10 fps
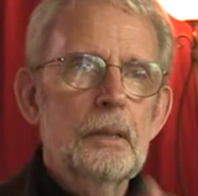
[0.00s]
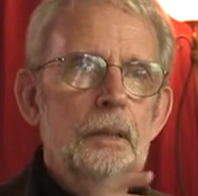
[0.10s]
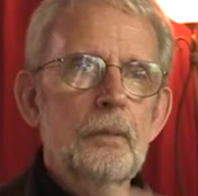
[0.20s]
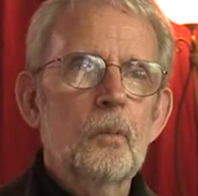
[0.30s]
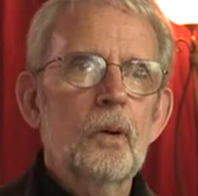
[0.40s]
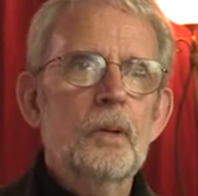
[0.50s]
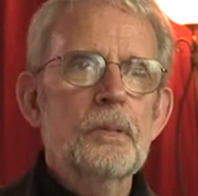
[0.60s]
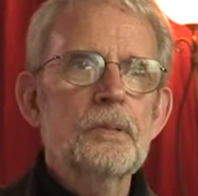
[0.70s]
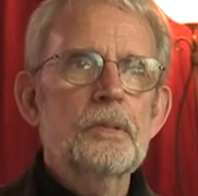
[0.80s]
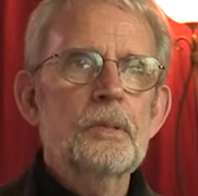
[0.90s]
it
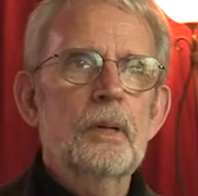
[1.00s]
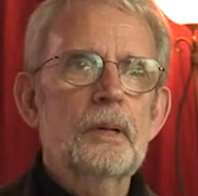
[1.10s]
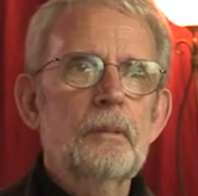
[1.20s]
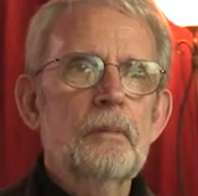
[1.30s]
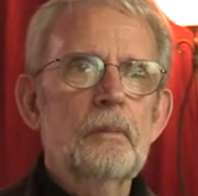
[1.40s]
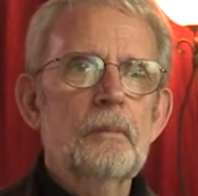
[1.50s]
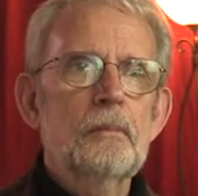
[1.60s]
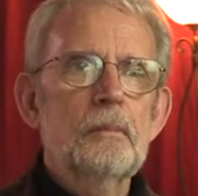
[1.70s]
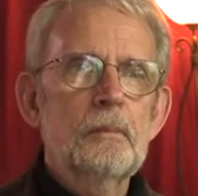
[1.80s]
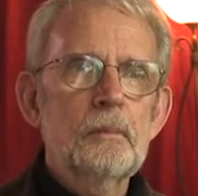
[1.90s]
was
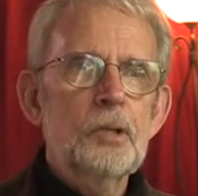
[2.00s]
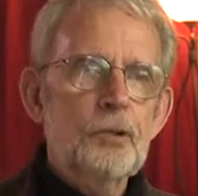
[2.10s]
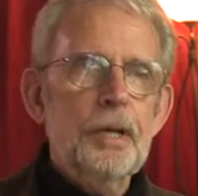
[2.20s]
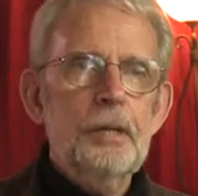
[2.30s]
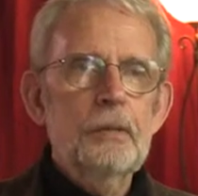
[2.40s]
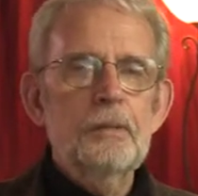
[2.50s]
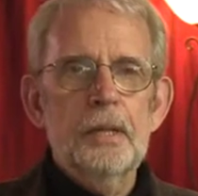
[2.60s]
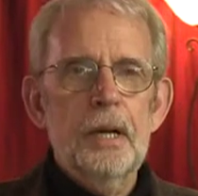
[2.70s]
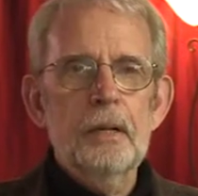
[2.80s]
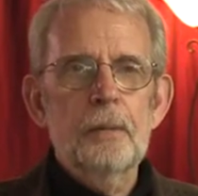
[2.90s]
tricky to
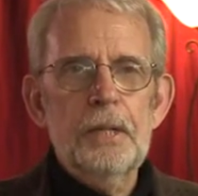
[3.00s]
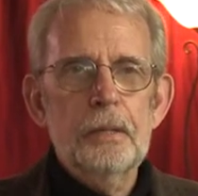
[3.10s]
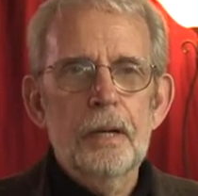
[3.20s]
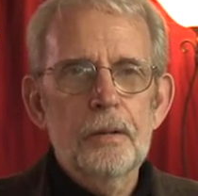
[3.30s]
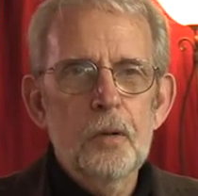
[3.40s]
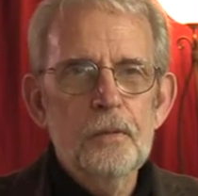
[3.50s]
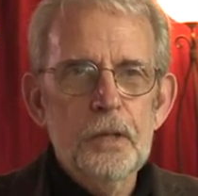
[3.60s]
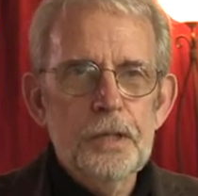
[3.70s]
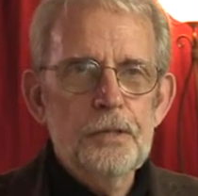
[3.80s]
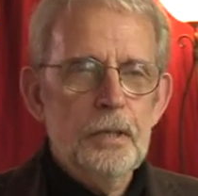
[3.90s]
get, I mean, not
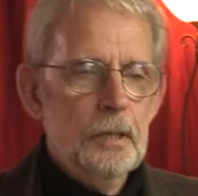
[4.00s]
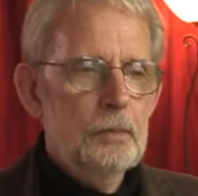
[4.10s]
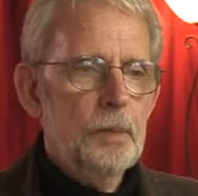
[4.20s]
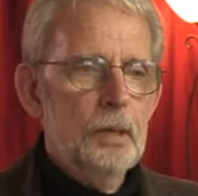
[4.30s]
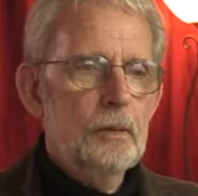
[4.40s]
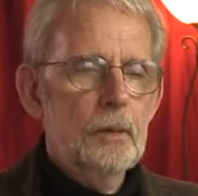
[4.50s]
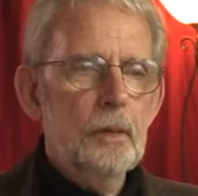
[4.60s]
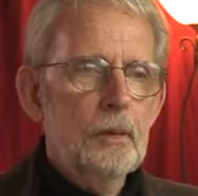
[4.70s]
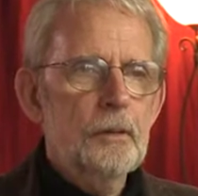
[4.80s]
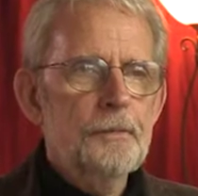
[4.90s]
overly tricky, but
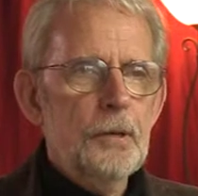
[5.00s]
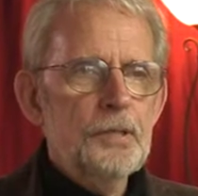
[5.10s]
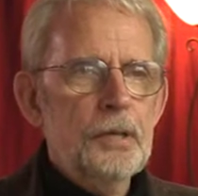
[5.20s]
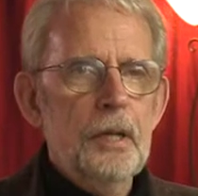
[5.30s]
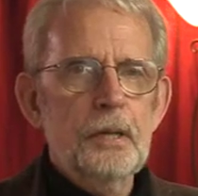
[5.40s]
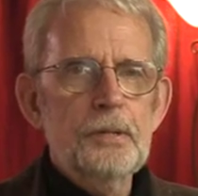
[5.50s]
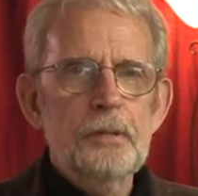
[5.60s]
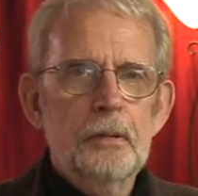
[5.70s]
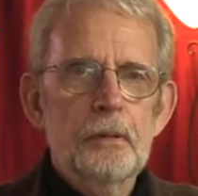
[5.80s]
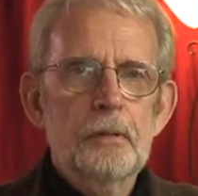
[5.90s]
the first takes,
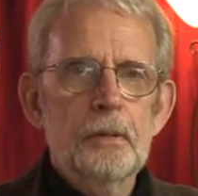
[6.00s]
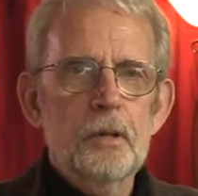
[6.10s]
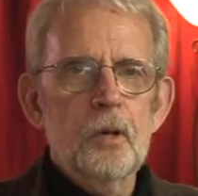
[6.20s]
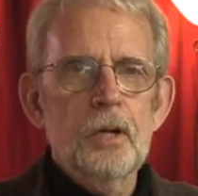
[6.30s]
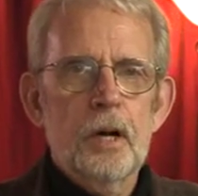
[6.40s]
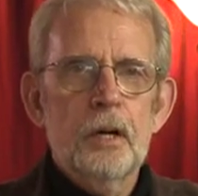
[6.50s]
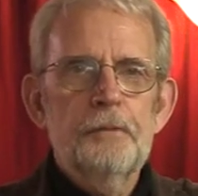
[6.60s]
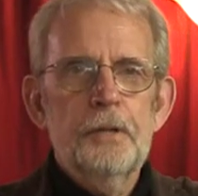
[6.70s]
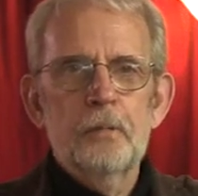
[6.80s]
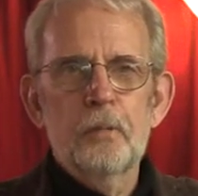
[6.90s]
the
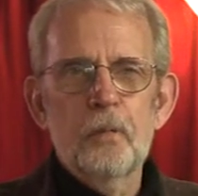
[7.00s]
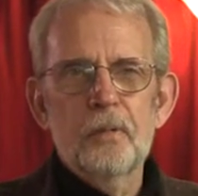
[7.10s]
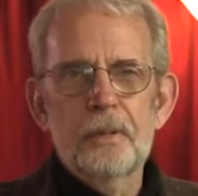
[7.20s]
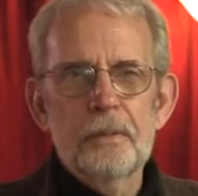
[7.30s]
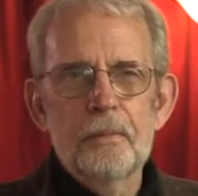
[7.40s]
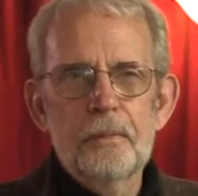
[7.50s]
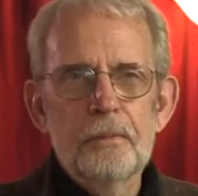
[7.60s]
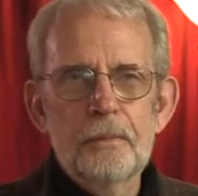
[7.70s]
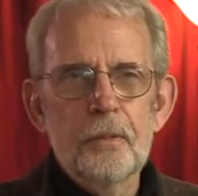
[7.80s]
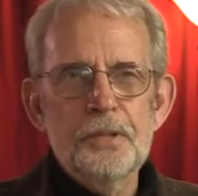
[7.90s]
choreography
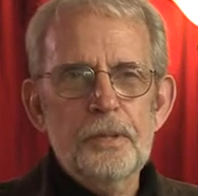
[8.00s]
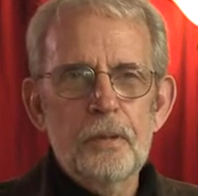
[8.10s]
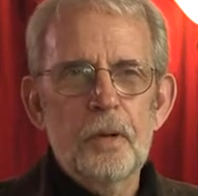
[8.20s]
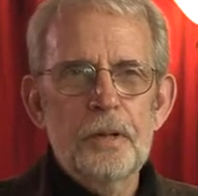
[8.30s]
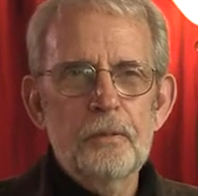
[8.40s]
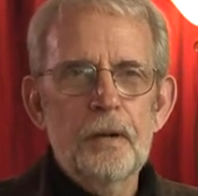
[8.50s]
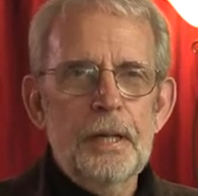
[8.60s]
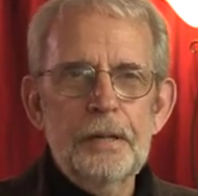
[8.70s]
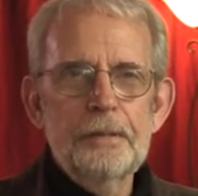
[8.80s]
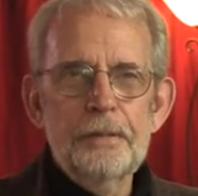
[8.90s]
wasn't quite
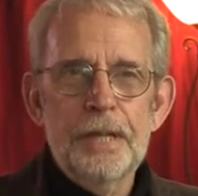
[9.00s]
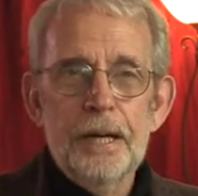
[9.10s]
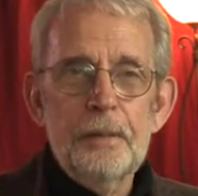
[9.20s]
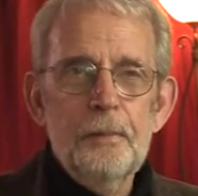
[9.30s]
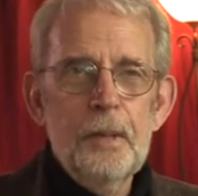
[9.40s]
right yet.